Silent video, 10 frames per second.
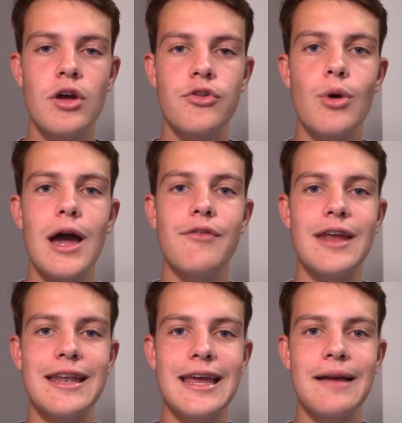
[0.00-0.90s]
So I have it
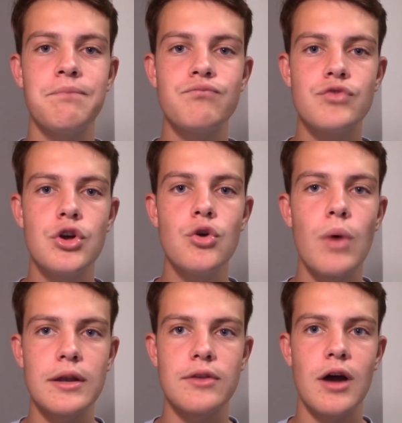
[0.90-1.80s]
ending
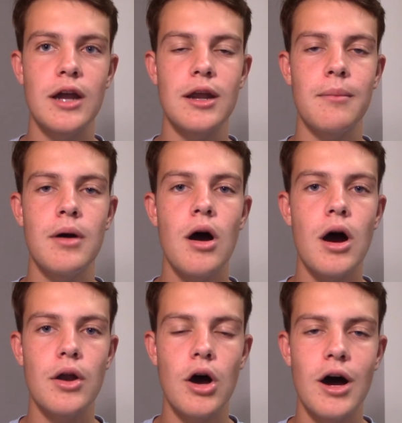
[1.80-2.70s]
2-1 to Tottenham
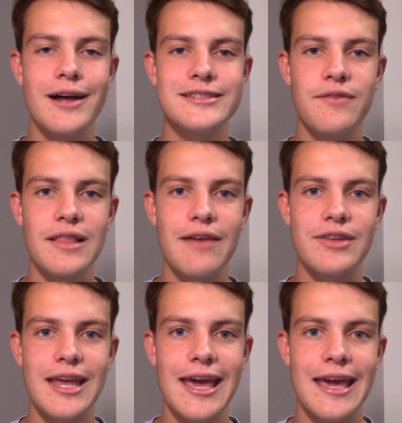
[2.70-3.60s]
on odds of
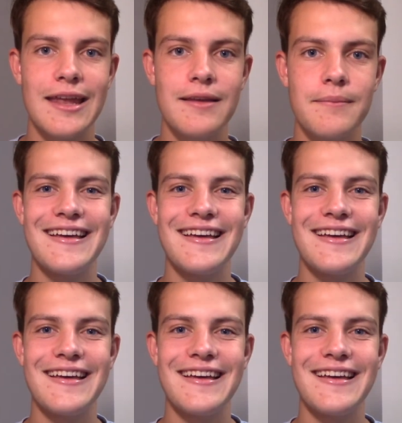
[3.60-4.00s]
11-8.